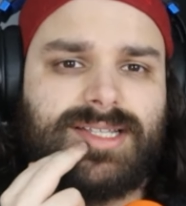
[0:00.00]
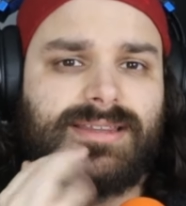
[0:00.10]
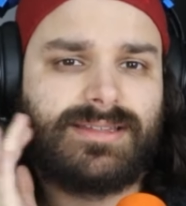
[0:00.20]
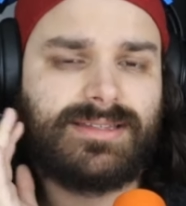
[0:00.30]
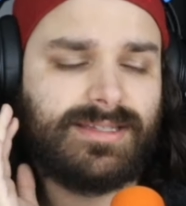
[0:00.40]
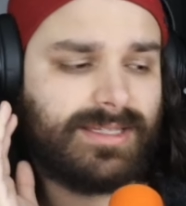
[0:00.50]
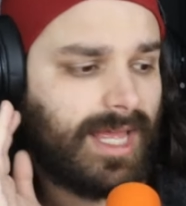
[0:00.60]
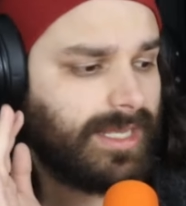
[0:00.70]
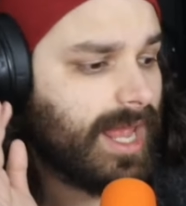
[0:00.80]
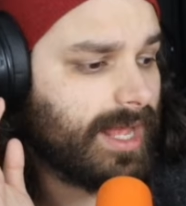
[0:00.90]
I think
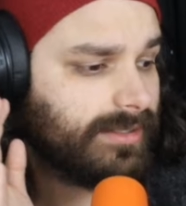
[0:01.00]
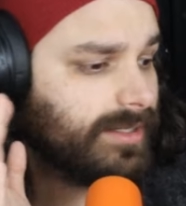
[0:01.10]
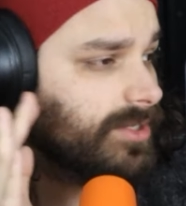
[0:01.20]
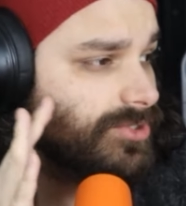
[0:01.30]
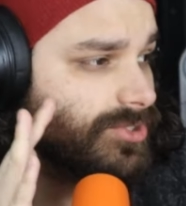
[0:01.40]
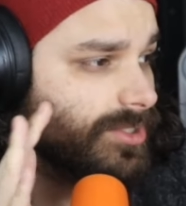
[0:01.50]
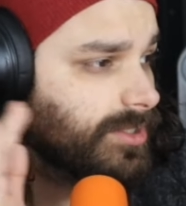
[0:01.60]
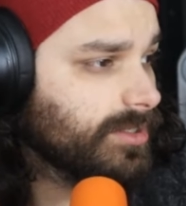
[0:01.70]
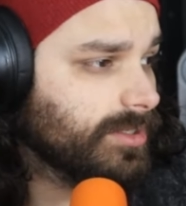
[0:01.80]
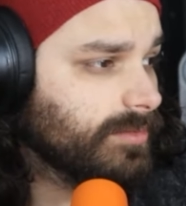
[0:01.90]
again Natlan has
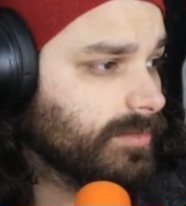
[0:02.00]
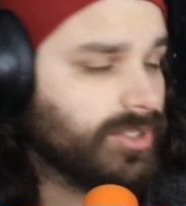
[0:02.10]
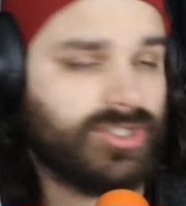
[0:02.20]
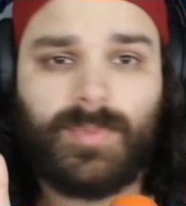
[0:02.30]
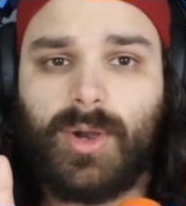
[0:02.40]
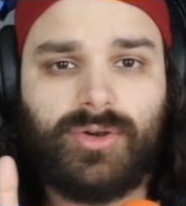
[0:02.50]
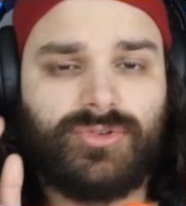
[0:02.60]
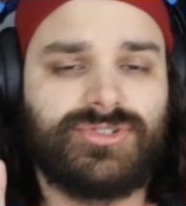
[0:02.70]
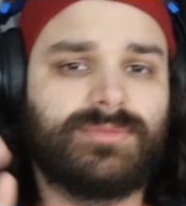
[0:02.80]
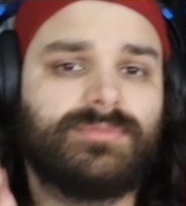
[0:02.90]

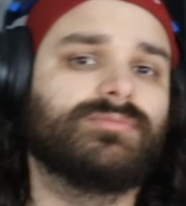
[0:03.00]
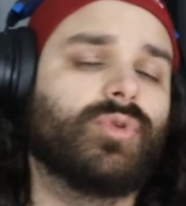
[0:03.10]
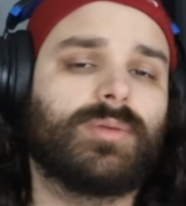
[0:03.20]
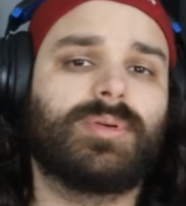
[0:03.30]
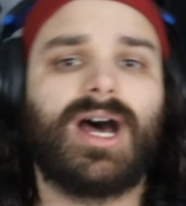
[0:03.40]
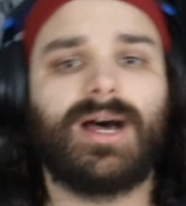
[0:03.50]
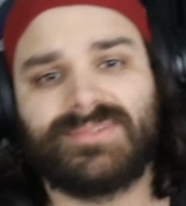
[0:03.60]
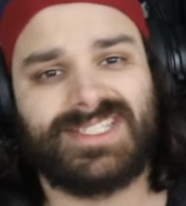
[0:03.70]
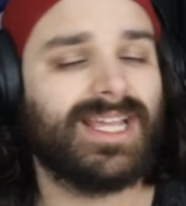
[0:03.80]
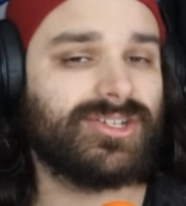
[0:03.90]
exposed more
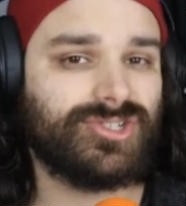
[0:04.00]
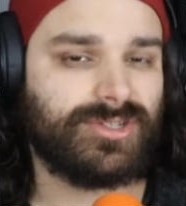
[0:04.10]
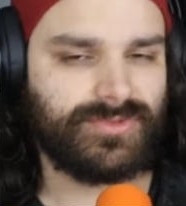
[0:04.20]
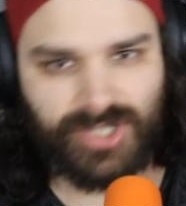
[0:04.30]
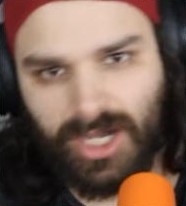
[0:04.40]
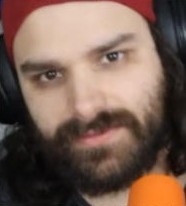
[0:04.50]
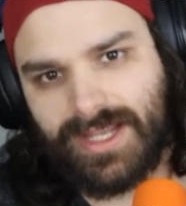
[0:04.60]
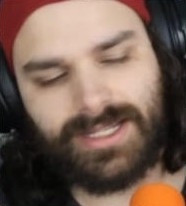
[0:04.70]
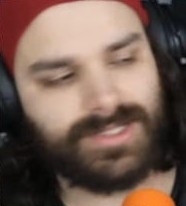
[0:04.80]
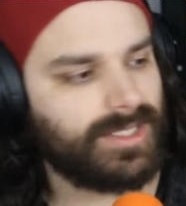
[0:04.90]
problems against Genshin than resolved
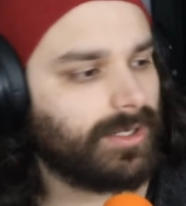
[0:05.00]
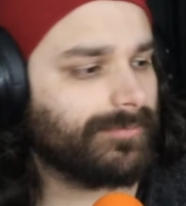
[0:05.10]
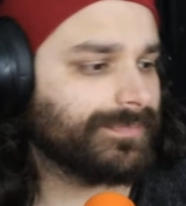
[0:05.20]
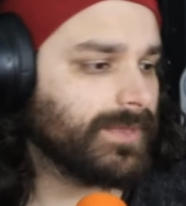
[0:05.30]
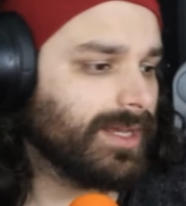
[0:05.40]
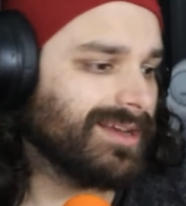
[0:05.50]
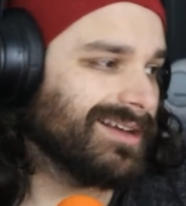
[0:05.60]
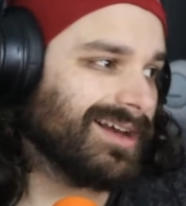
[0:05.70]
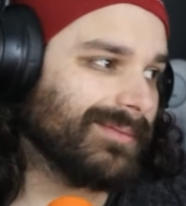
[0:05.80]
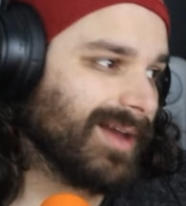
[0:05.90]
any. So
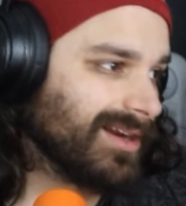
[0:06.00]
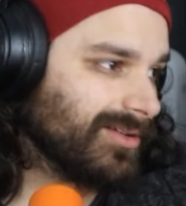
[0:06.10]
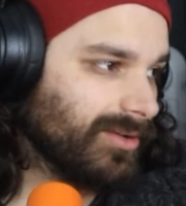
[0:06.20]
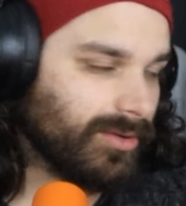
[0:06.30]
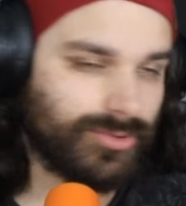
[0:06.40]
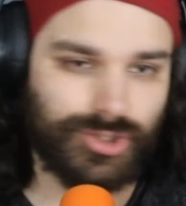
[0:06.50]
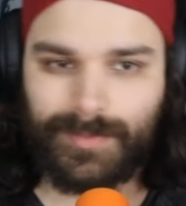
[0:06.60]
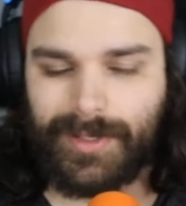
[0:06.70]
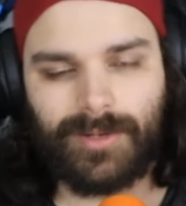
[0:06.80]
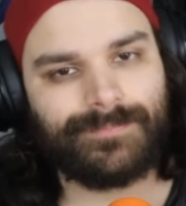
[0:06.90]
I'm not gonna go on a whole
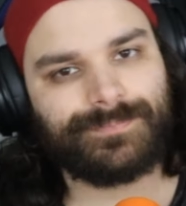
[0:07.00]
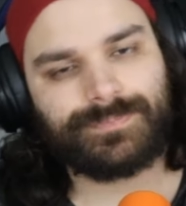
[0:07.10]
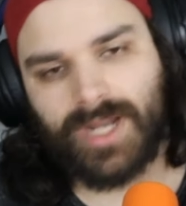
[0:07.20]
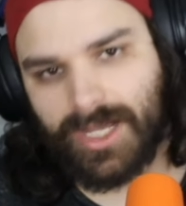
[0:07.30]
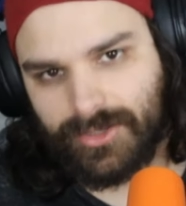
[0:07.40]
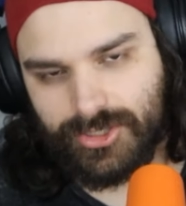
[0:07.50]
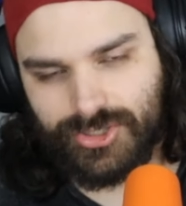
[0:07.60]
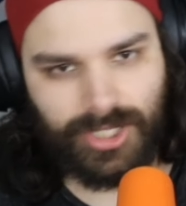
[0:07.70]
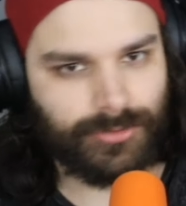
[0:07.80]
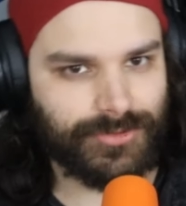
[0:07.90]
spiel. I thought the
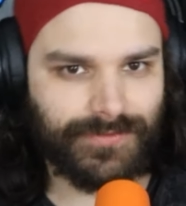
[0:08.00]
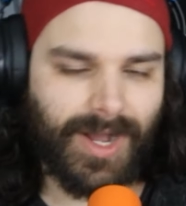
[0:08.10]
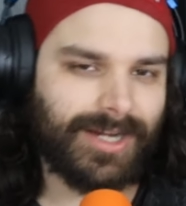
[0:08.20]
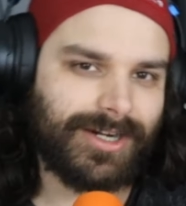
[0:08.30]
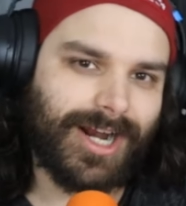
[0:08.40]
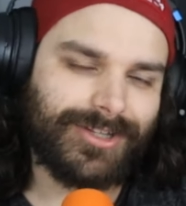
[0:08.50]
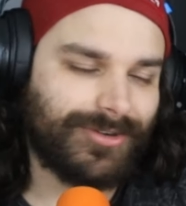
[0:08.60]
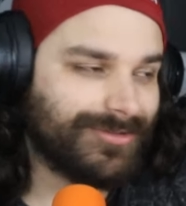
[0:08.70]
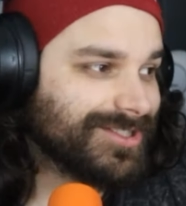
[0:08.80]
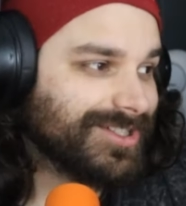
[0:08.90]
trailer was fire. I thought
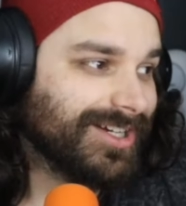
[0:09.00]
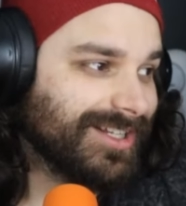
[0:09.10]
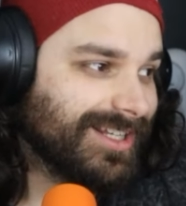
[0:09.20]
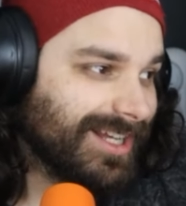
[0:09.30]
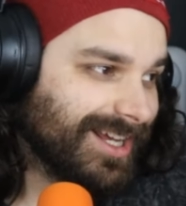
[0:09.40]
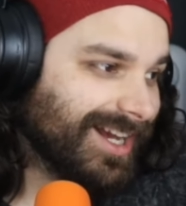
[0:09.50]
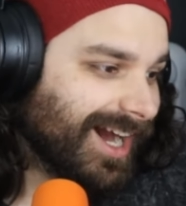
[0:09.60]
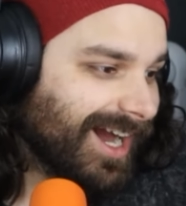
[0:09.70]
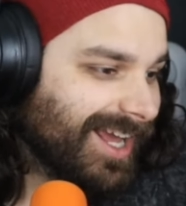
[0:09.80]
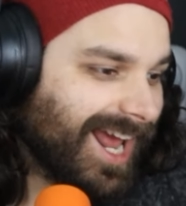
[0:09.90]
it was good.
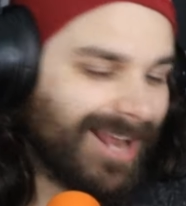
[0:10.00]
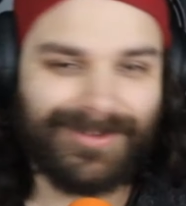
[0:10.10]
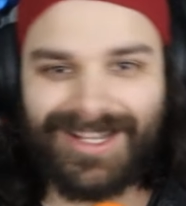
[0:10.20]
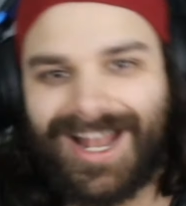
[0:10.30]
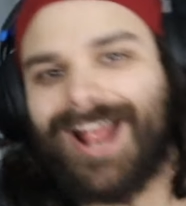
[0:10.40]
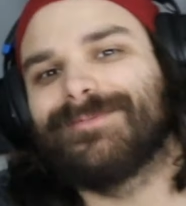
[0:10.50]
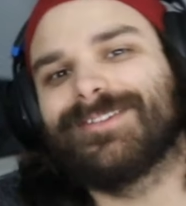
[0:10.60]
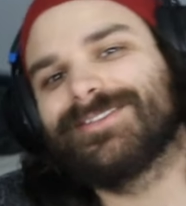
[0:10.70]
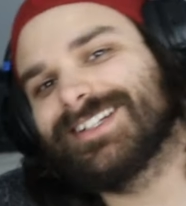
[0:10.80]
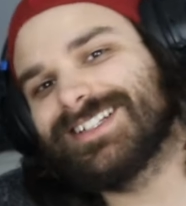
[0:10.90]
Uh, it had me. It had
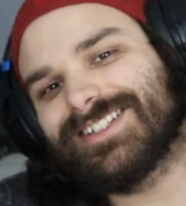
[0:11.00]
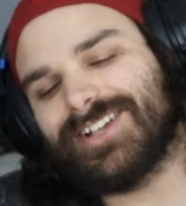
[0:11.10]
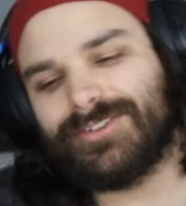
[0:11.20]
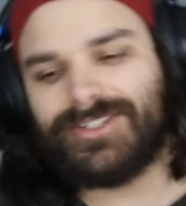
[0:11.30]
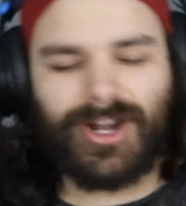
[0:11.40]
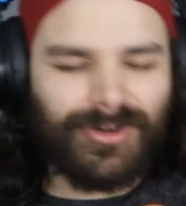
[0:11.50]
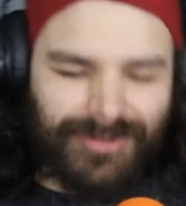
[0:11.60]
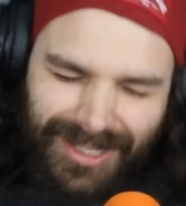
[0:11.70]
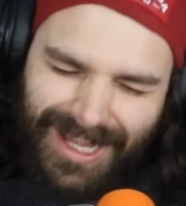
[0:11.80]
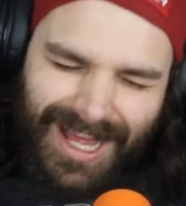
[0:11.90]
me. So you know, uh,
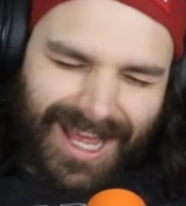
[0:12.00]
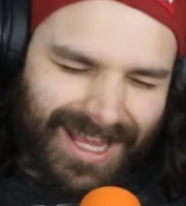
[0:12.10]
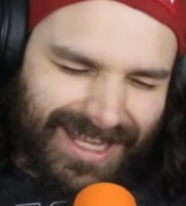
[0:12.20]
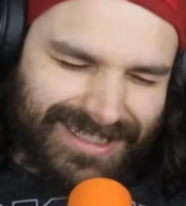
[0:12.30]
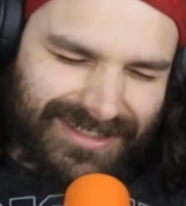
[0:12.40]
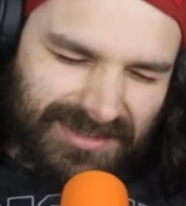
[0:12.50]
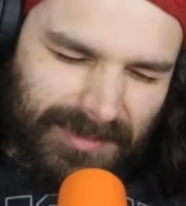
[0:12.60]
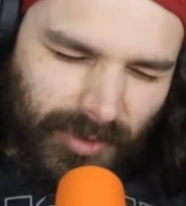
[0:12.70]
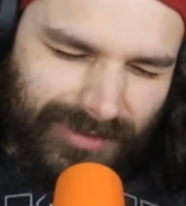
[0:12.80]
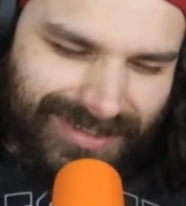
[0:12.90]
it's a little bit
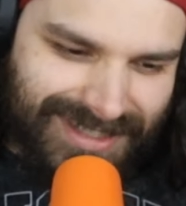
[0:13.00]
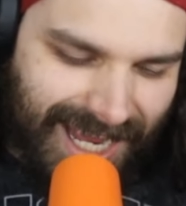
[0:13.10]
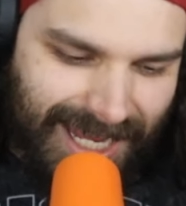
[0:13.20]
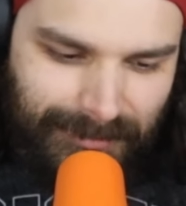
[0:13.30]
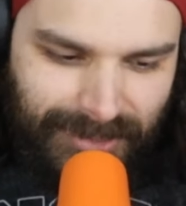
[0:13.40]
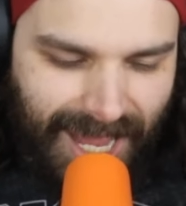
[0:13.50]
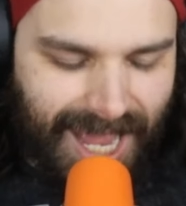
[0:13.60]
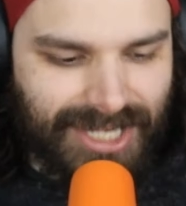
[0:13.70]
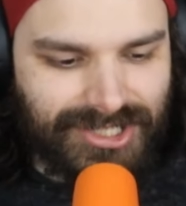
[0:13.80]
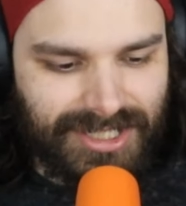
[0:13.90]
more of a tame
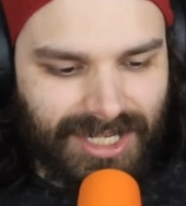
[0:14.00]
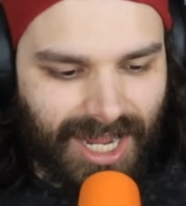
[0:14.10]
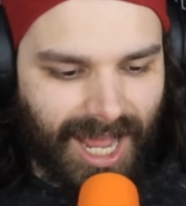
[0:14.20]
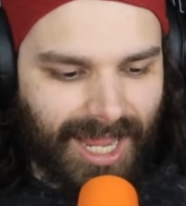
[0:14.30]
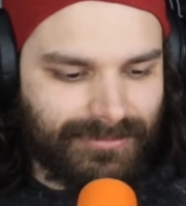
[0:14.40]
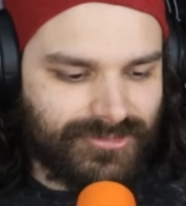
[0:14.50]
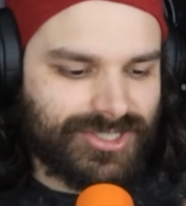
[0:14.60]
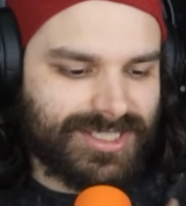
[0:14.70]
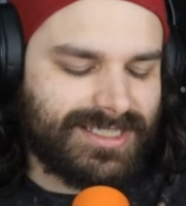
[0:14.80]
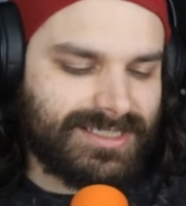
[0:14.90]
reaction. I'm
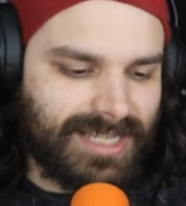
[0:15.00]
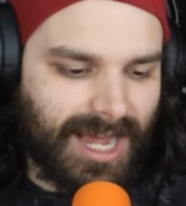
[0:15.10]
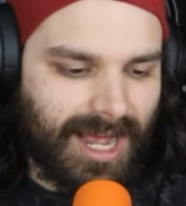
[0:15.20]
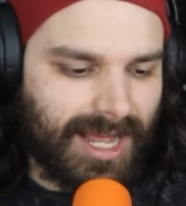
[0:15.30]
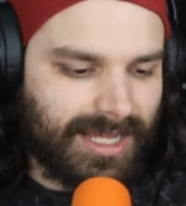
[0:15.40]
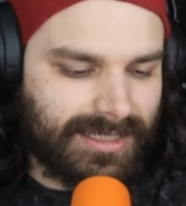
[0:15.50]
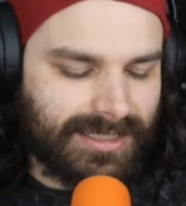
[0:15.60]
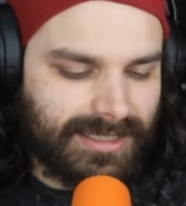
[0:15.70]
just not.